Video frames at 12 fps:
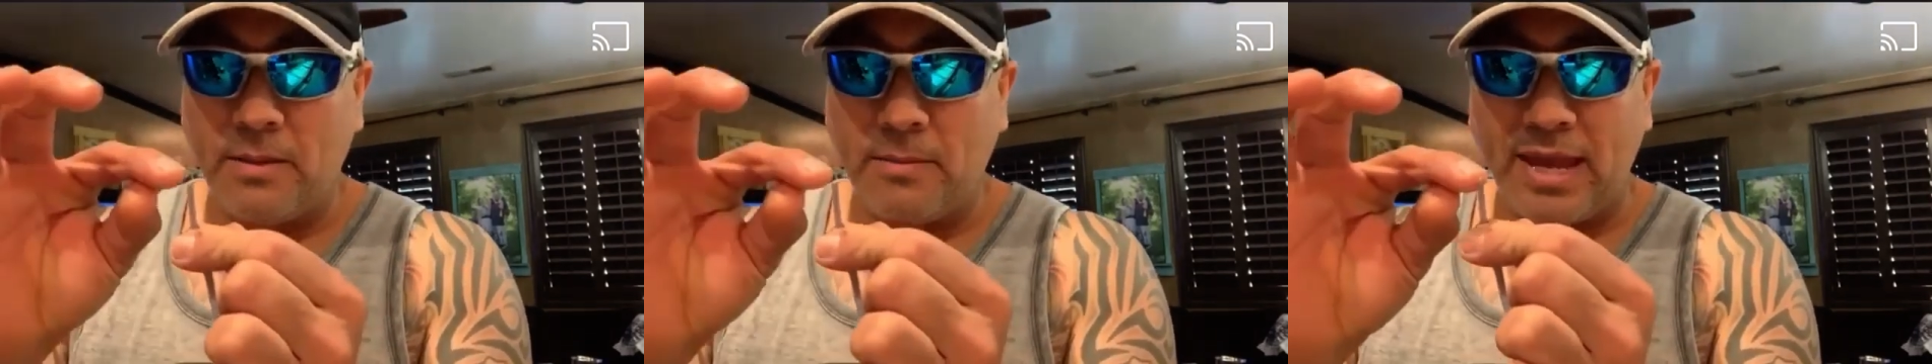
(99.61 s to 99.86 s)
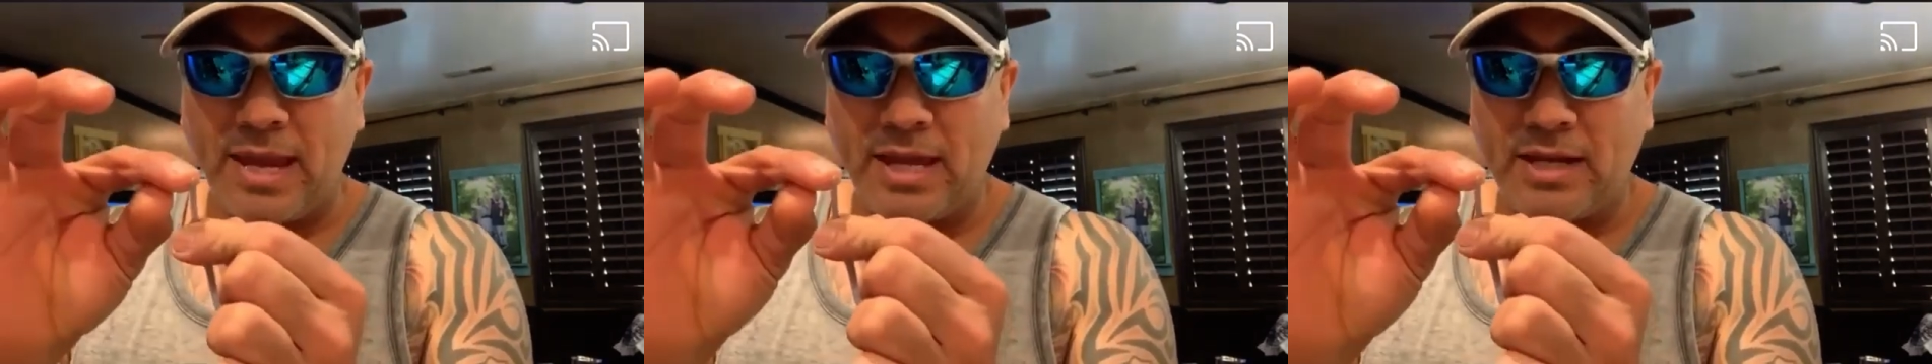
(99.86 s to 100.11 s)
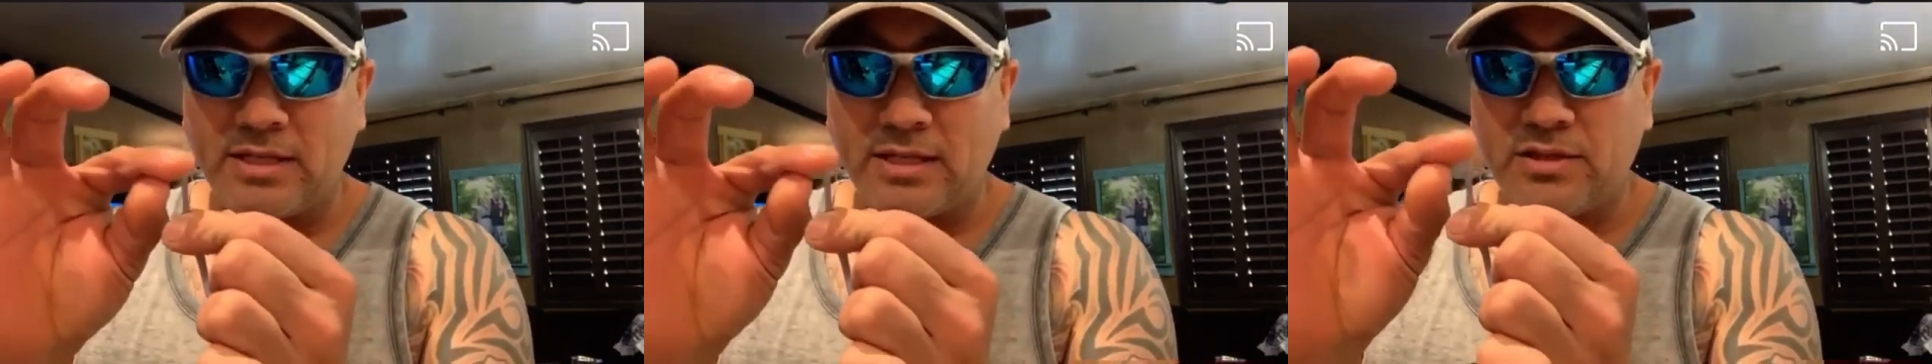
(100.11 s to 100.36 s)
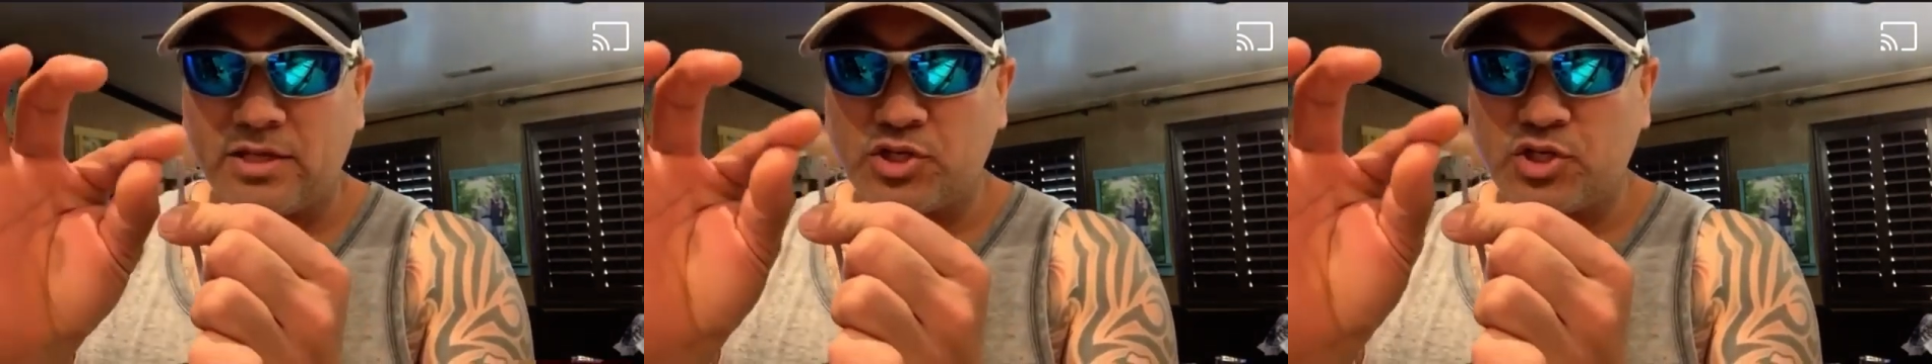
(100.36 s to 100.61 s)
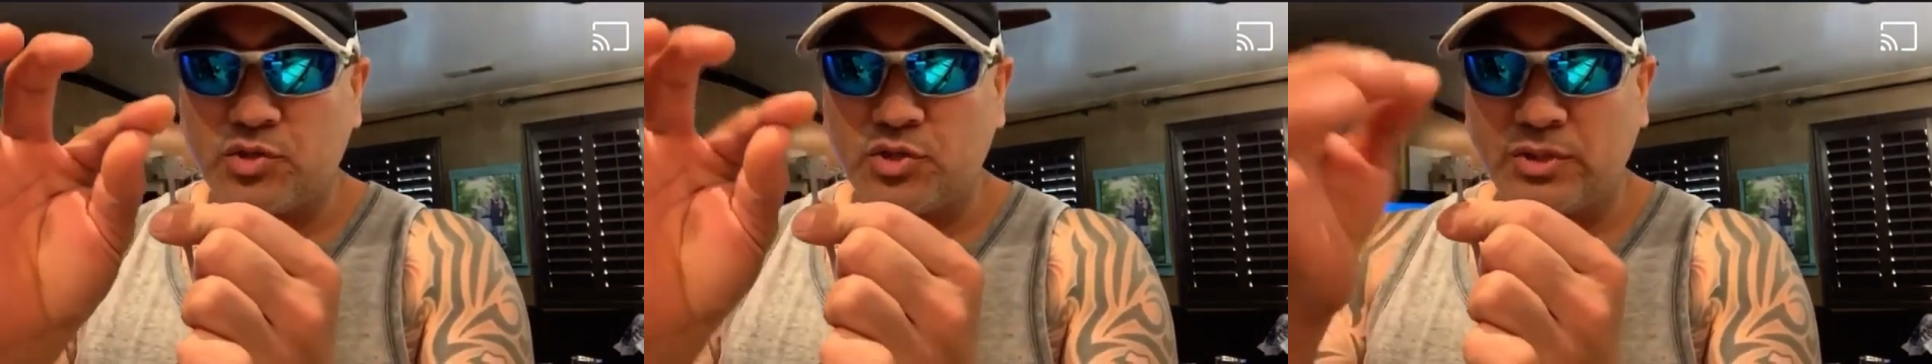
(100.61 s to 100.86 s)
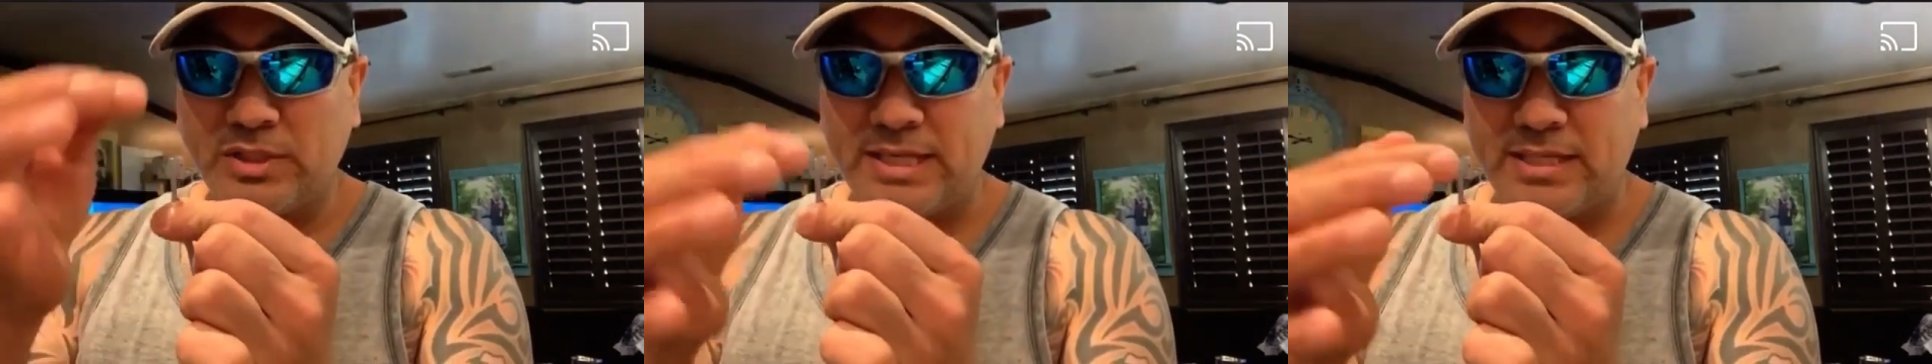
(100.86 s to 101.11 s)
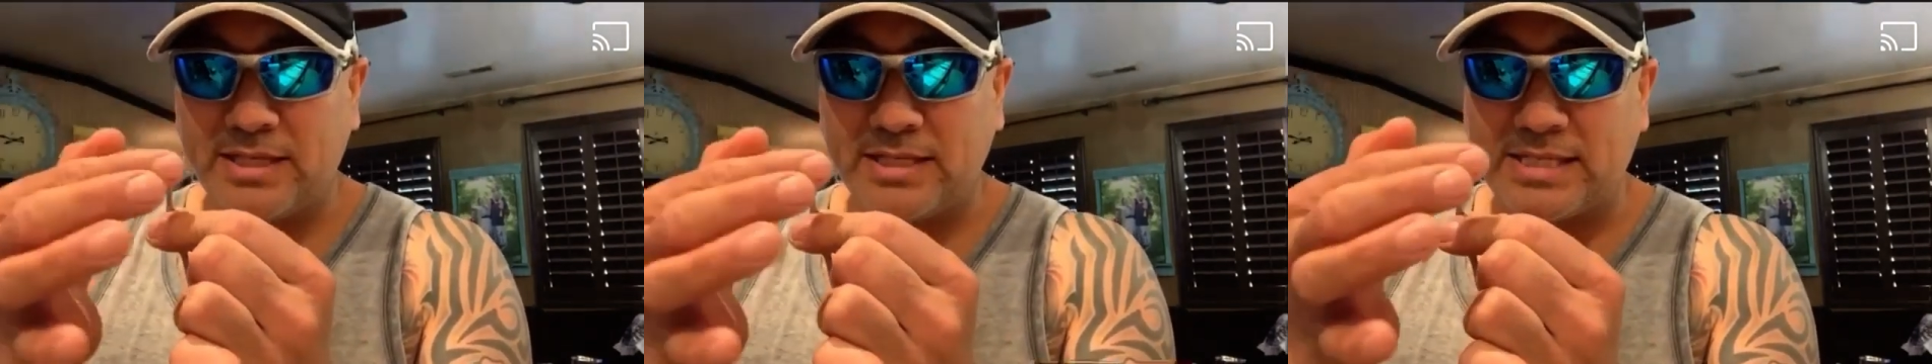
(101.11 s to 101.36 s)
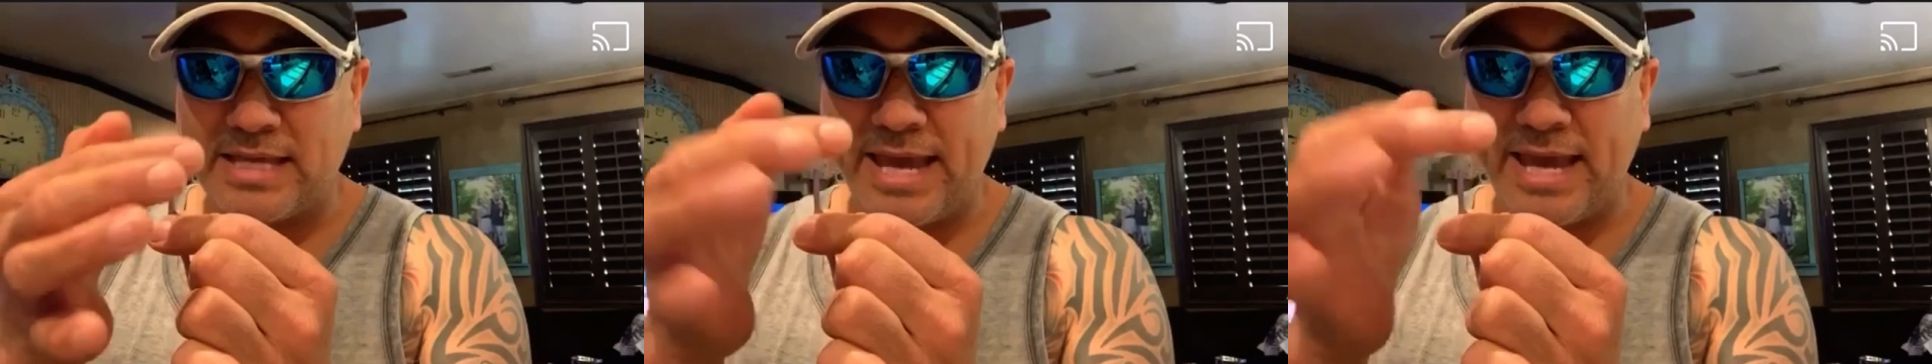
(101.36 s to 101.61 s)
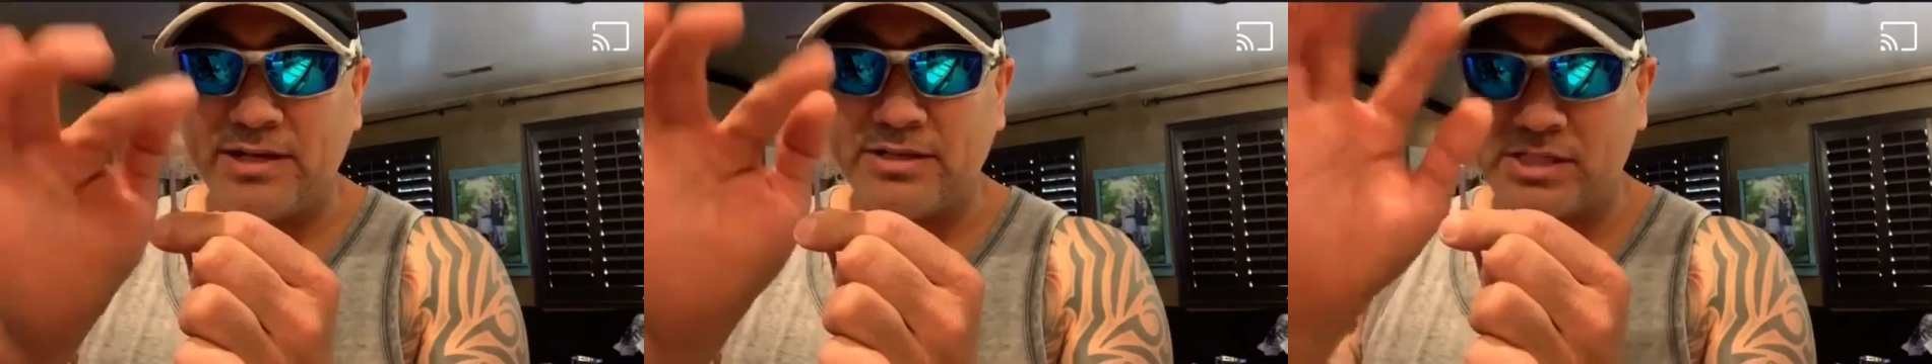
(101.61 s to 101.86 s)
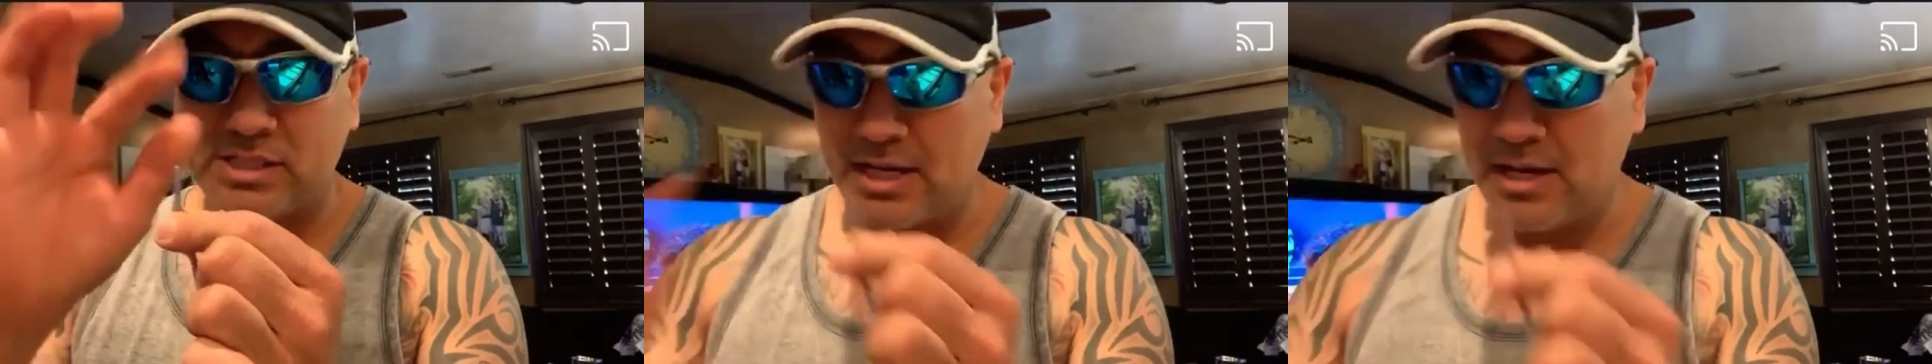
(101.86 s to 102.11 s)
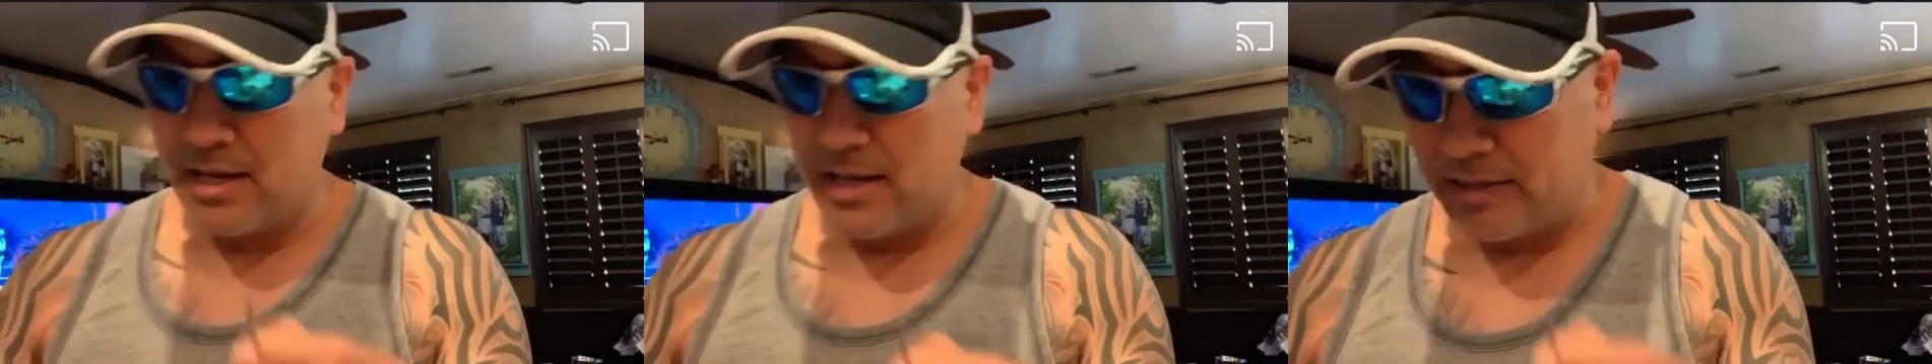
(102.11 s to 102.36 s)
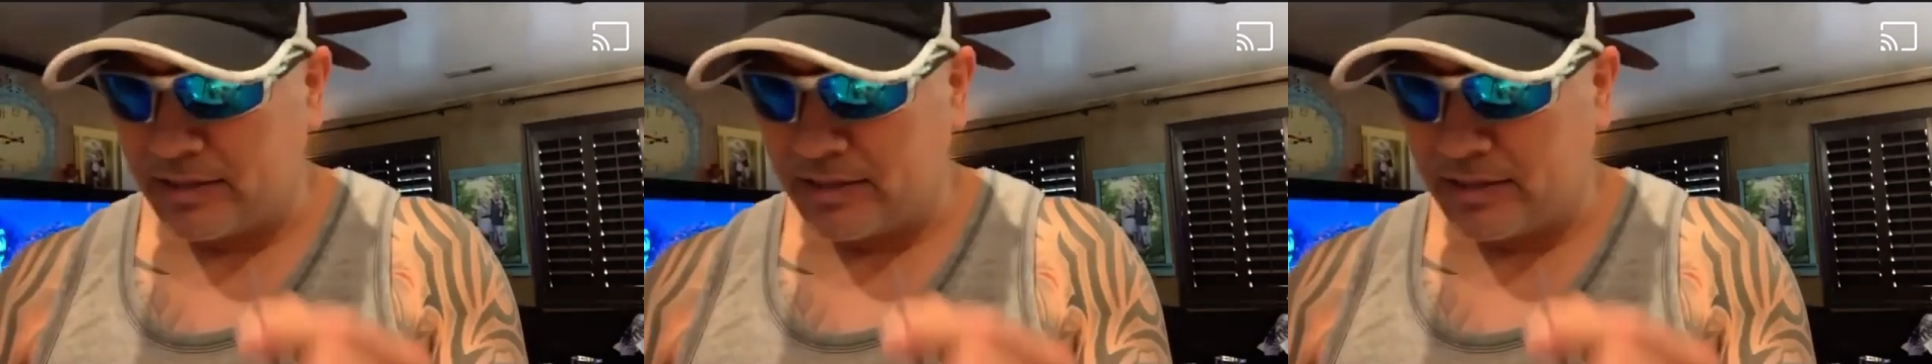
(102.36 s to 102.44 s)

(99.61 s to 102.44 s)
and there's usually these hairs that are